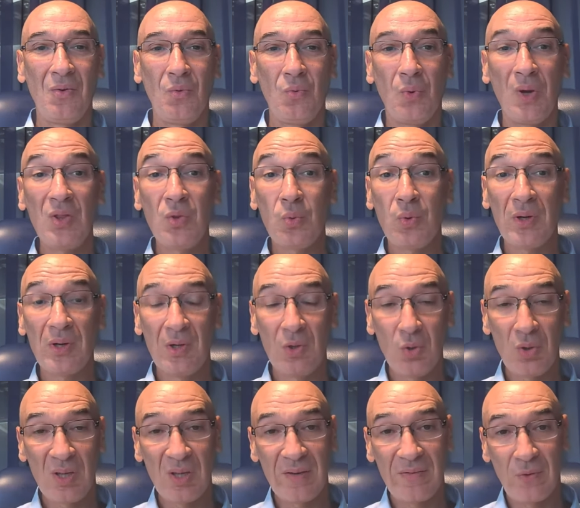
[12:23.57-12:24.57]
What we're
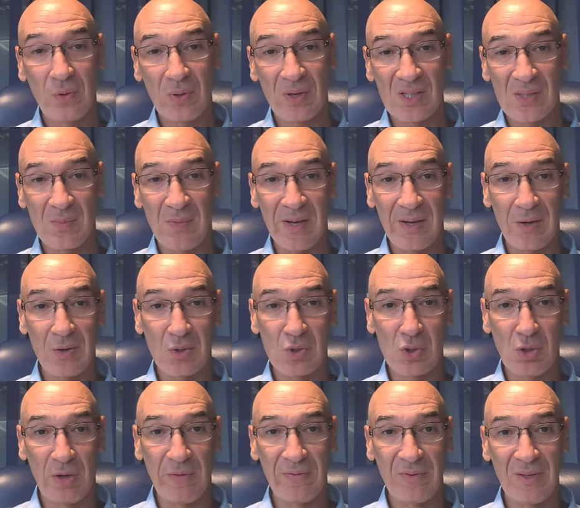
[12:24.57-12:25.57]
looking for as
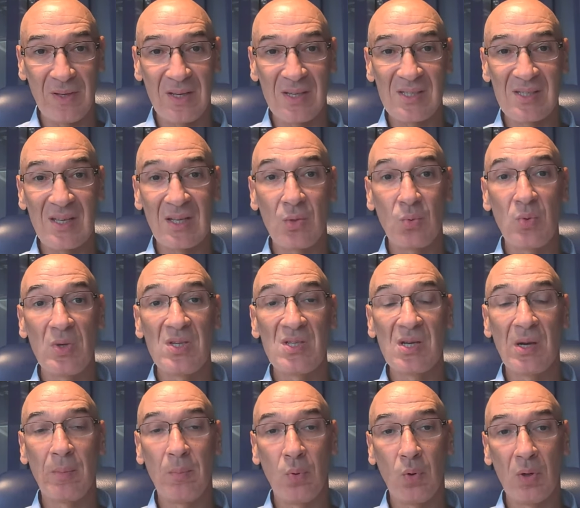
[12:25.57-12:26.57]
Microsoft is that we
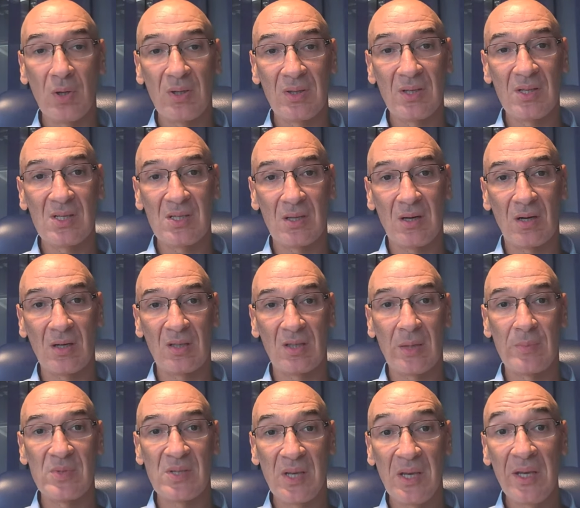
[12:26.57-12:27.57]
support the
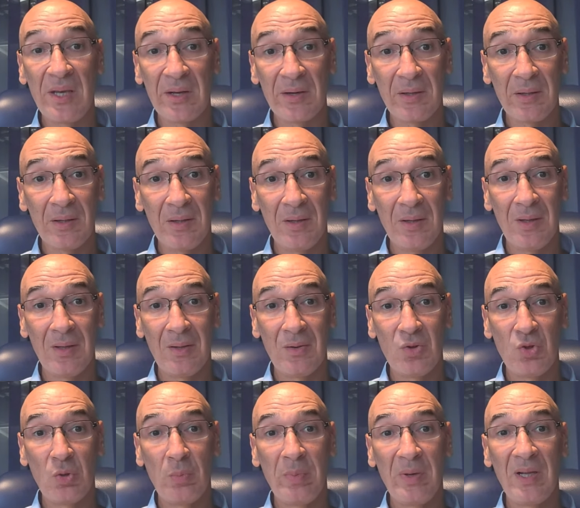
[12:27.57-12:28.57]
startups here
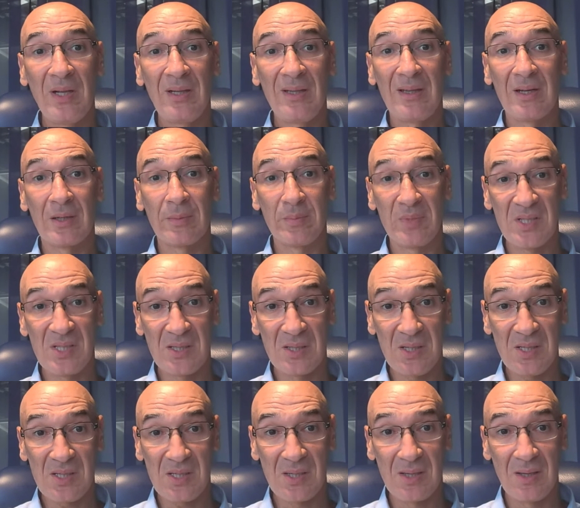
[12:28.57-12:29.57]
to build their
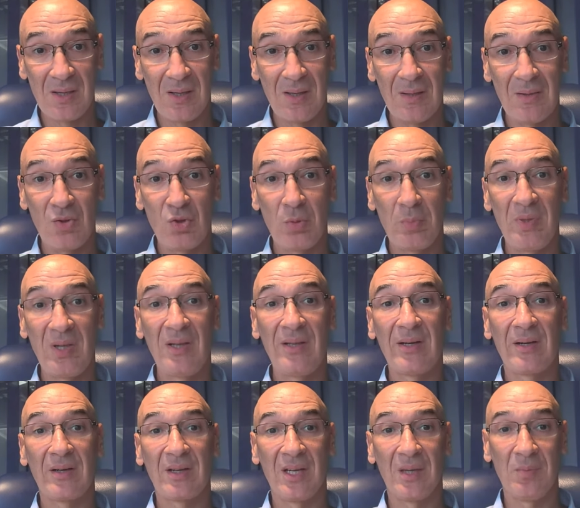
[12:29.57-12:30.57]
business, to build
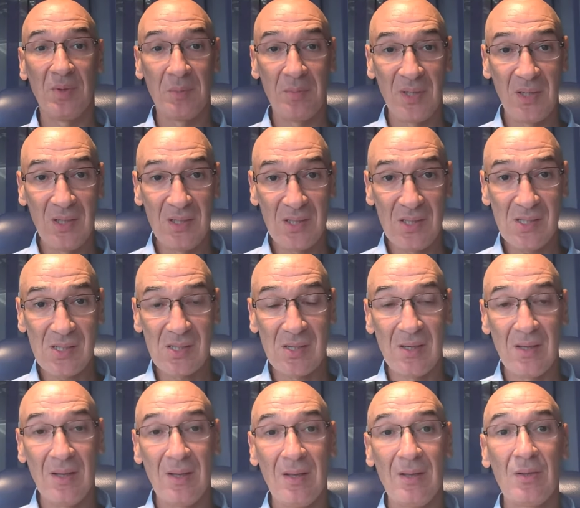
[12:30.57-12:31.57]
their capabilities,
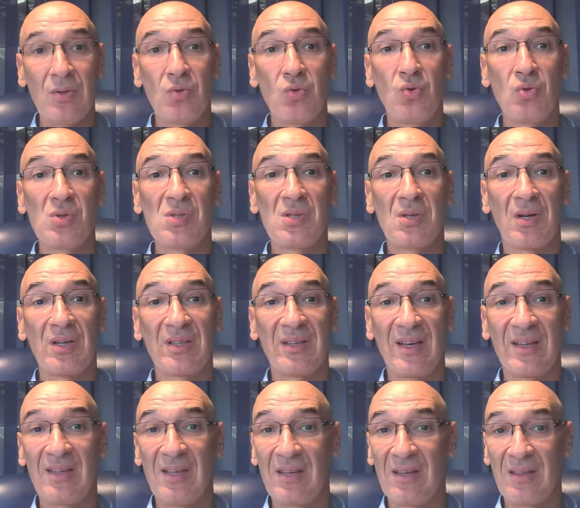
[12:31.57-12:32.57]
to start
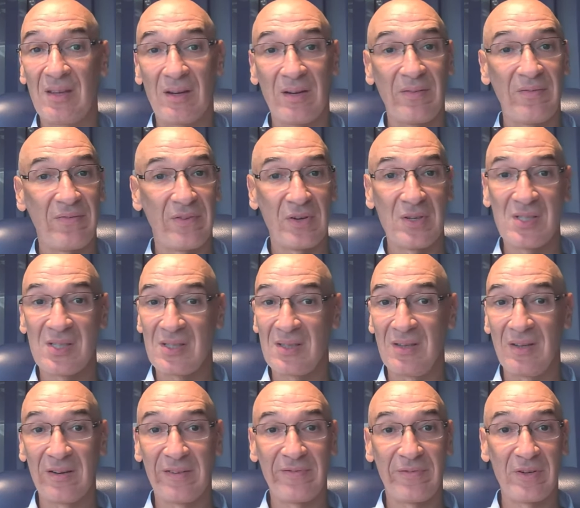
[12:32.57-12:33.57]
getting their
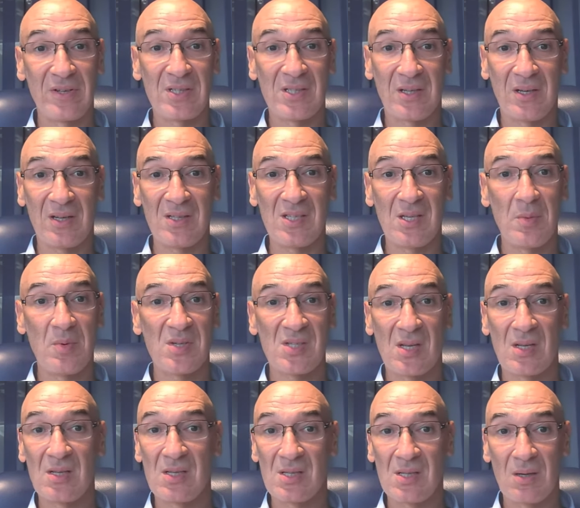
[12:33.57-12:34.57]
first customers
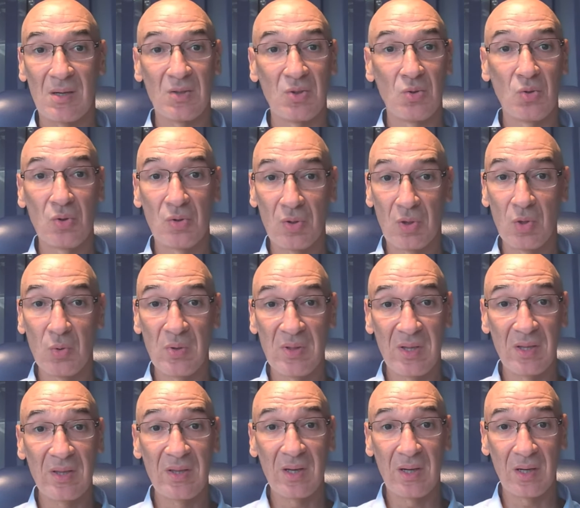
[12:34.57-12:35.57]
and start to grow
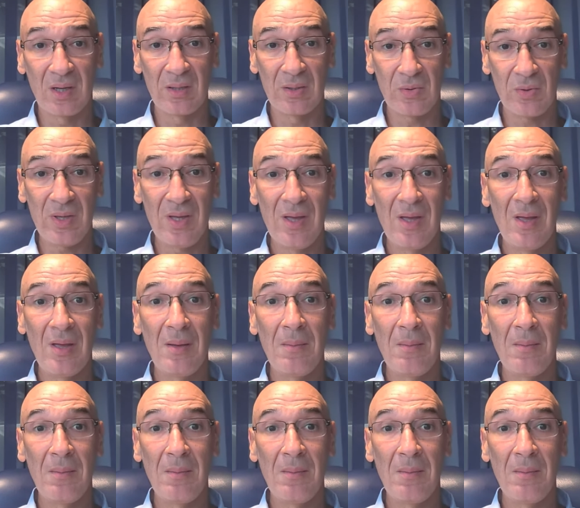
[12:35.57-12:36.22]
within the country.